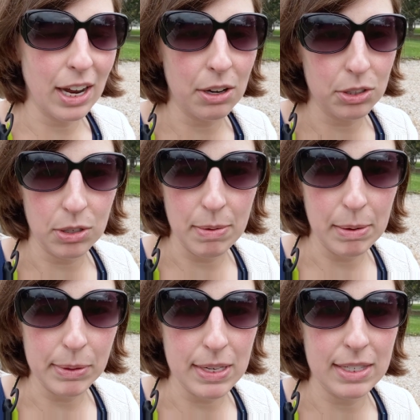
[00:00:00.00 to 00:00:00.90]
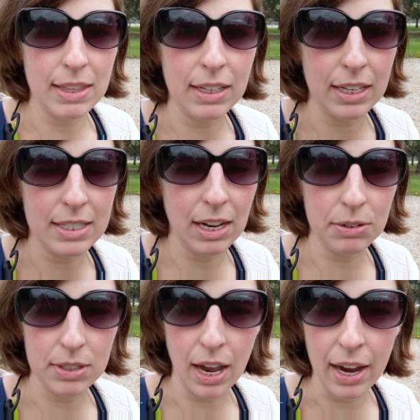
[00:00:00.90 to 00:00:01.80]
now, so I'm able to send the kids
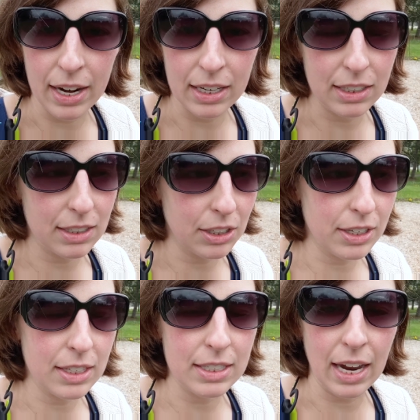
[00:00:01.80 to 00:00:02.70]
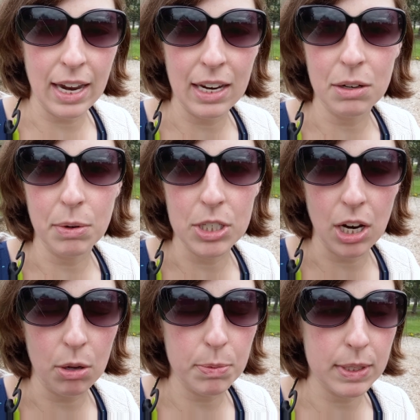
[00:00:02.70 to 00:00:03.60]
outside during the day, which
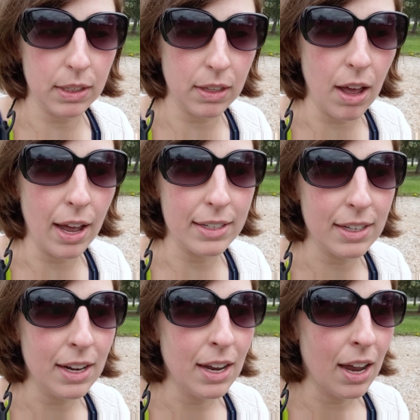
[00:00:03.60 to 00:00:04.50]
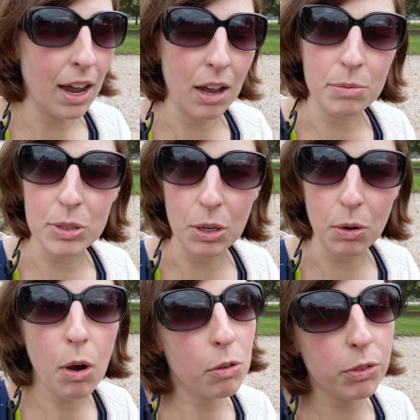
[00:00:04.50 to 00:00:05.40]
helps a lot. Um,
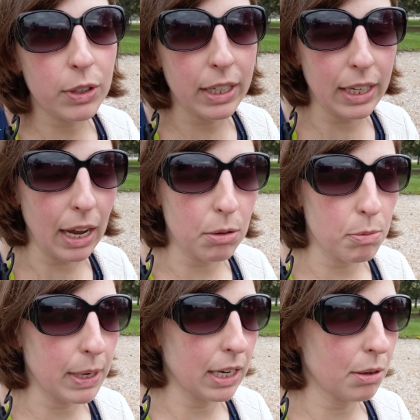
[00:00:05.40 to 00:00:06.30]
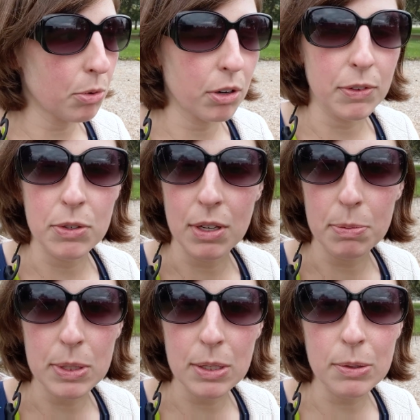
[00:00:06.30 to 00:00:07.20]
so hopefully I will be getting more of those
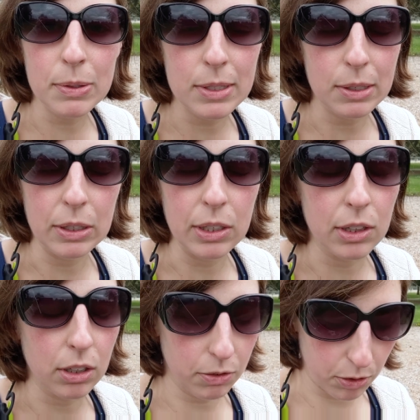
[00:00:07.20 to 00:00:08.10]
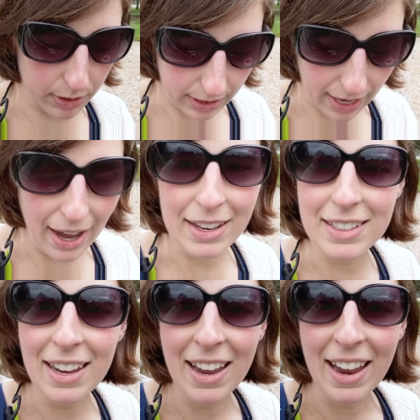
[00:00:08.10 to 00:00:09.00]
up soon, so you can look forward to that.